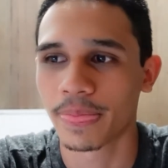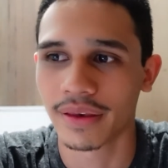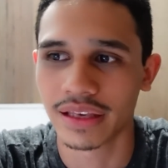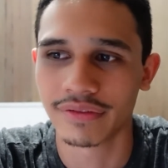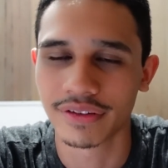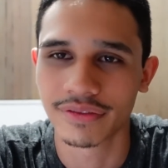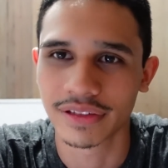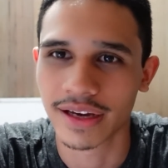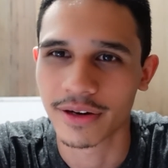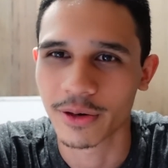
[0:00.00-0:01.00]
even if it
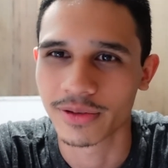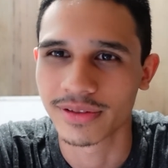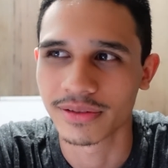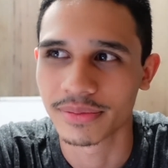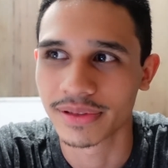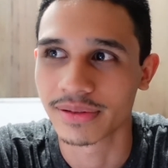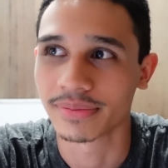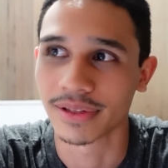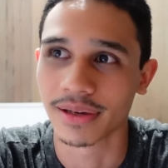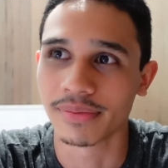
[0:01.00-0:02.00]
kind of hurts a little bit
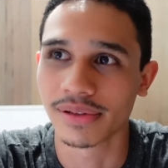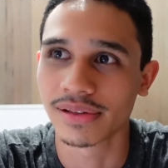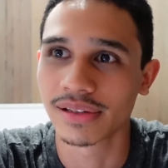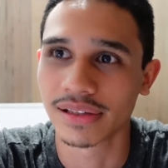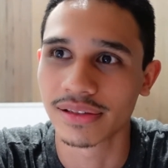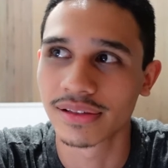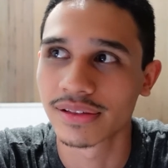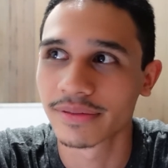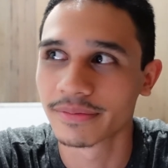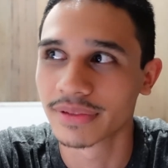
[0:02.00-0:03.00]
sometimes,
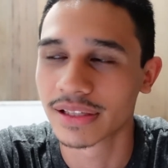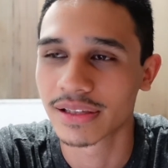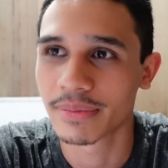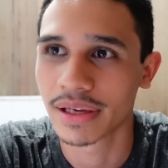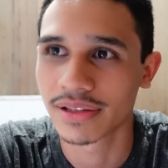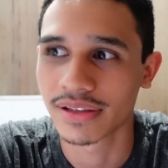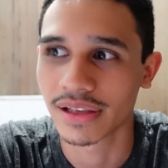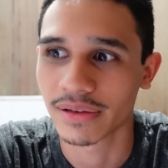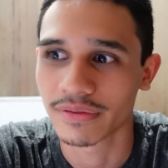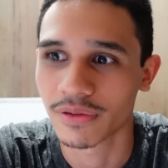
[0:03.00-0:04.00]
it's the best
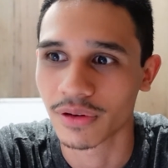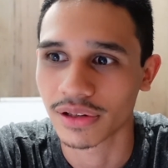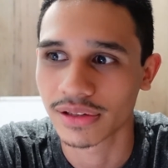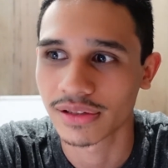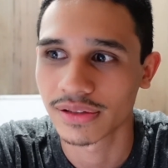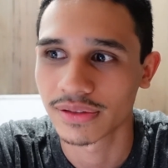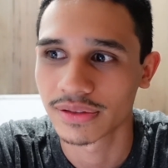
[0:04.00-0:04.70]
thing for us.